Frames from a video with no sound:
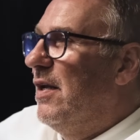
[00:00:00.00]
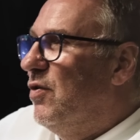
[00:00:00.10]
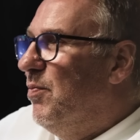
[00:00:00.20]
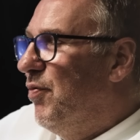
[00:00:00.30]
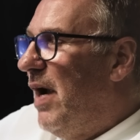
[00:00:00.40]
I had a
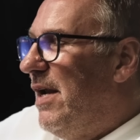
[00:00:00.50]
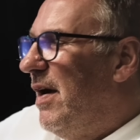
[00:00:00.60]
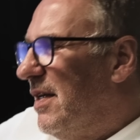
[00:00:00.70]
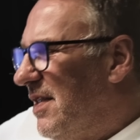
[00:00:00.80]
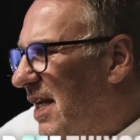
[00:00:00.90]
good brain.
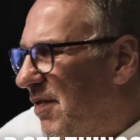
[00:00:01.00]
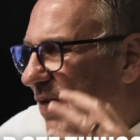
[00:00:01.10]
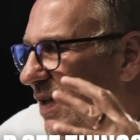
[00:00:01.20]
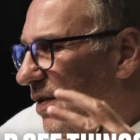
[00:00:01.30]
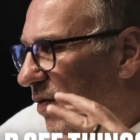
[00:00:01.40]
I could see
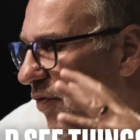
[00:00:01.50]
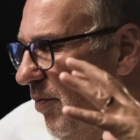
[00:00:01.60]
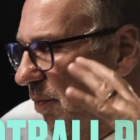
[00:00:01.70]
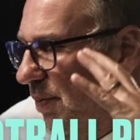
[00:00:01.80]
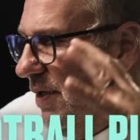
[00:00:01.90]
things on a
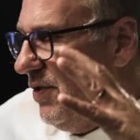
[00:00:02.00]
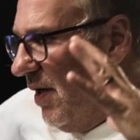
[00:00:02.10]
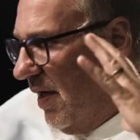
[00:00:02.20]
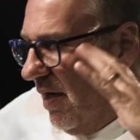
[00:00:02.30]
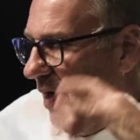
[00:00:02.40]
football pitch.
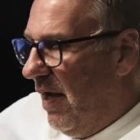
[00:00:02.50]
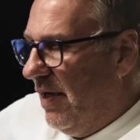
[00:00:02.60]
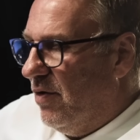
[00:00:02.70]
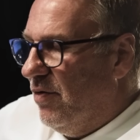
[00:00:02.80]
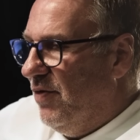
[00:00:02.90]
I, I, I
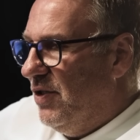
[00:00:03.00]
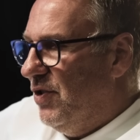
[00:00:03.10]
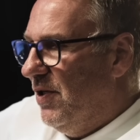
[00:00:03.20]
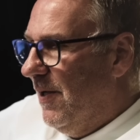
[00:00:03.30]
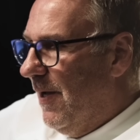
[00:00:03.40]
had good
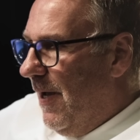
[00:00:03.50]
vision.